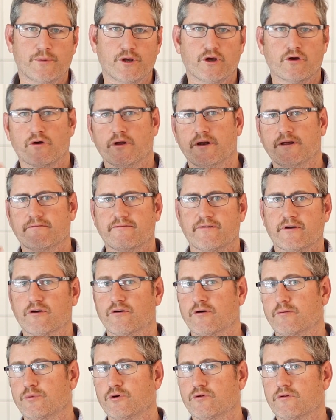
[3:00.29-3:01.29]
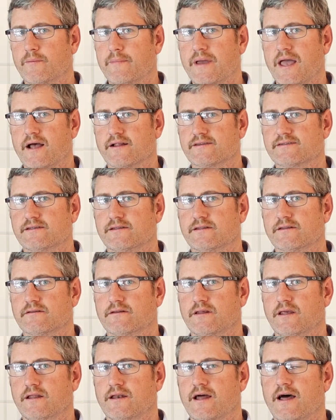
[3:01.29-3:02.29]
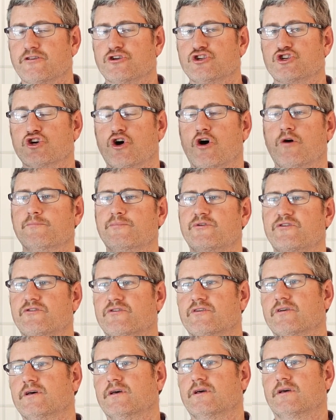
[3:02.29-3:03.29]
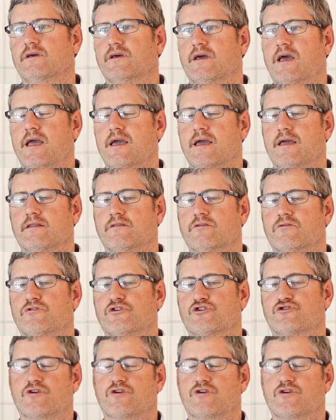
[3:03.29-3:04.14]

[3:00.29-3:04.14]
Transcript: be earning variable amounts in other jobs, and the